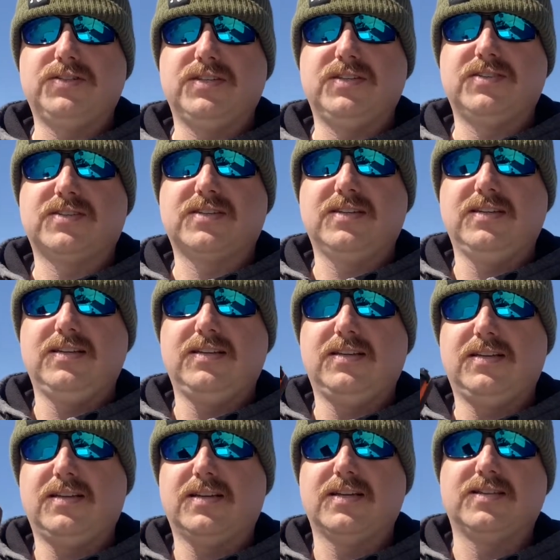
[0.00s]
is
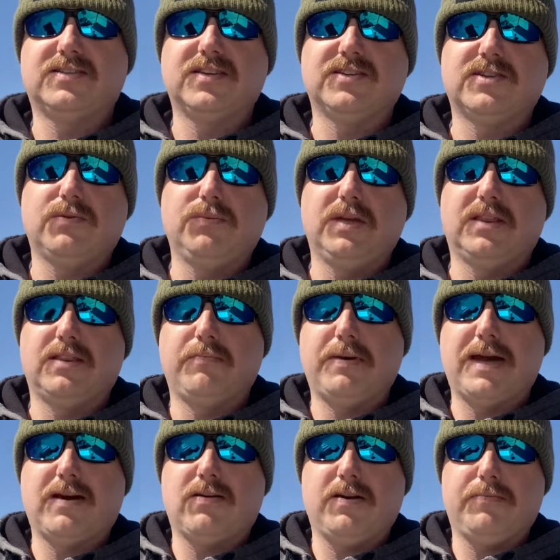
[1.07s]
consistent with the
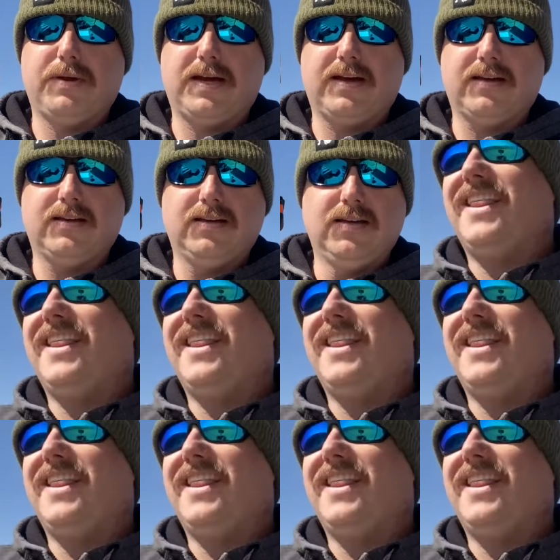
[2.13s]
battery pack.